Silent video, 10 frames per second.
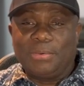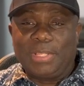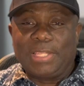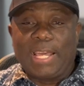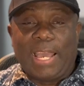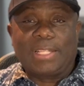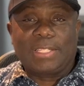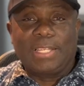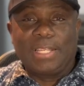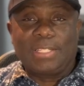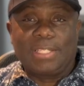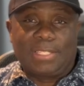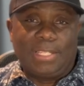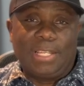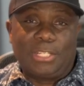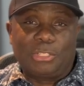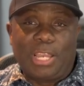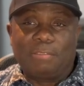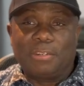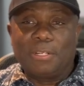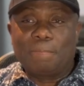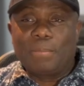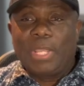with that is the CDL driver.